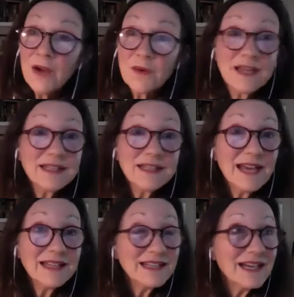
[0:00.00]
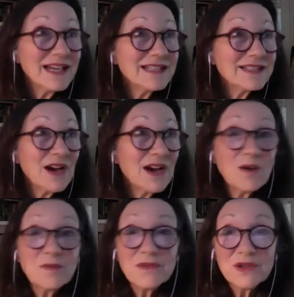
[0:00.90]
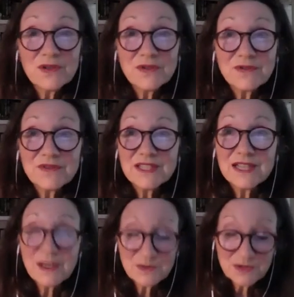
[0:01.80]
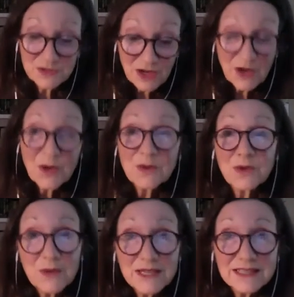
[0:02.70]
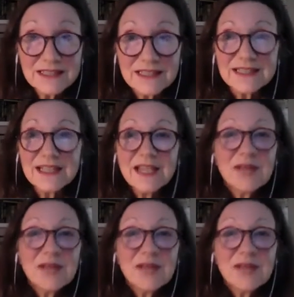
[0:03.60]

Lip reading: and it has all moved, you know, so quickly.